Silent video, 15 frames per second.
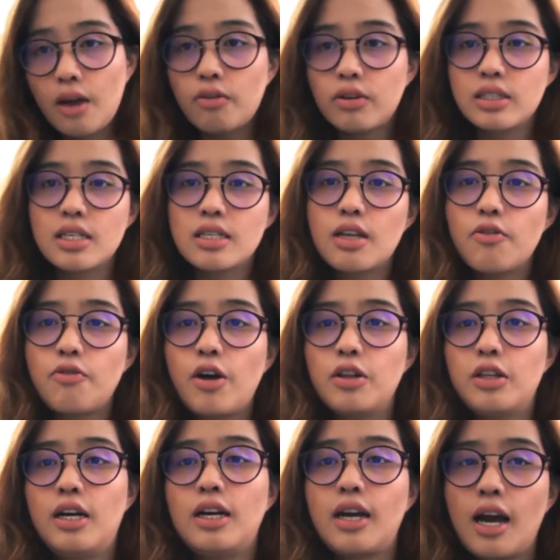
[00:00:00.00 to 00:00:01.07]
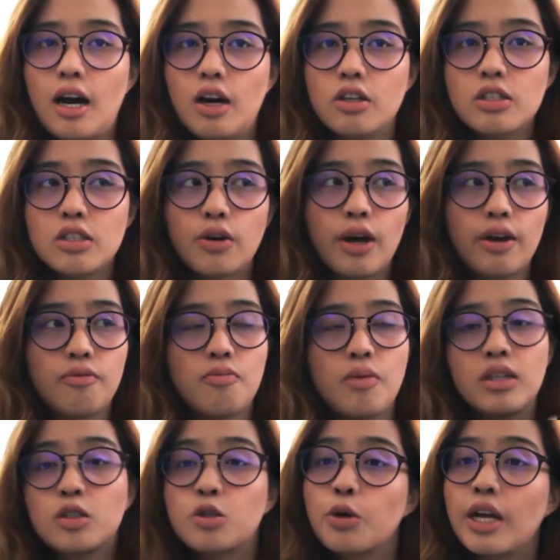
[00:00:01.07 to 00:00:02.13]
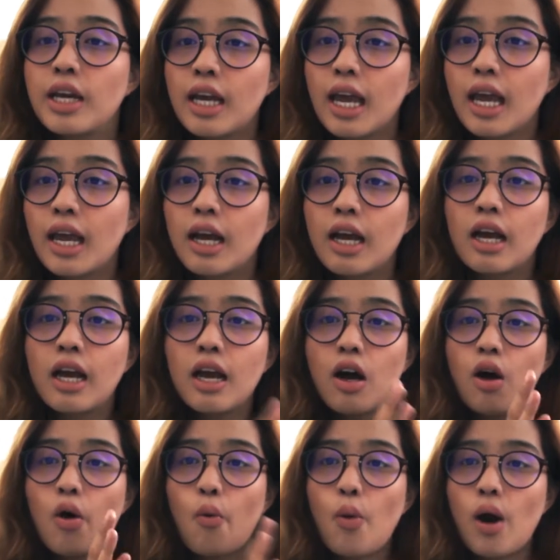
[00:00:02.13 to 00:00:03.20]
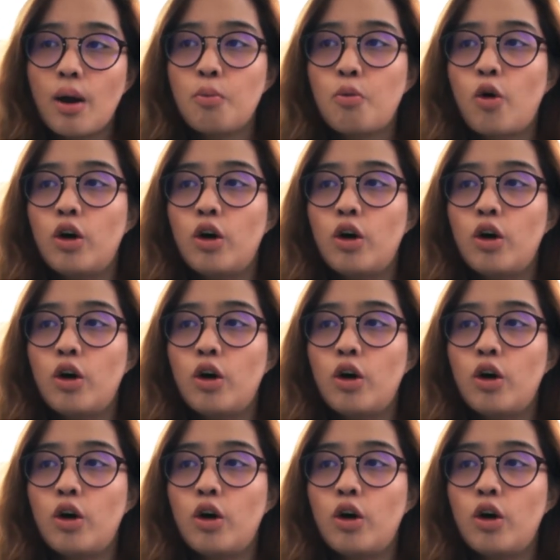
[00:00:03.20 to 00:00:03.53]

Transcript: Ever since I found that out, so I've been drinking warm